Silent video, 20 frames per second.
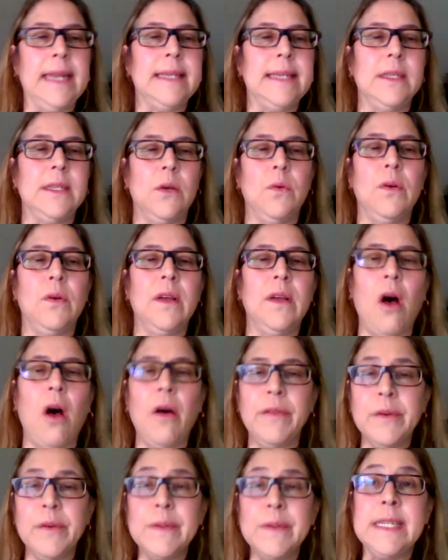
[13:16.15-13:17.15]
So all
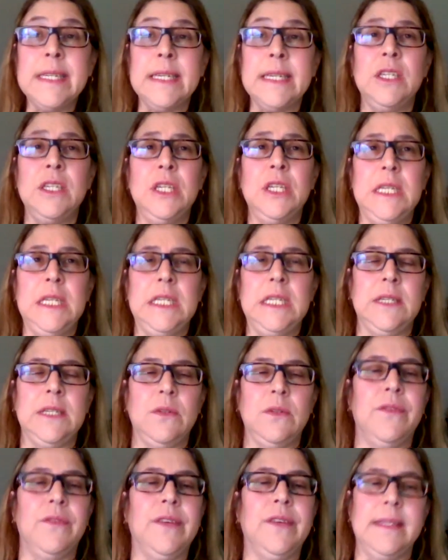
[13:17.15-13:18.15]
those things you need to sort of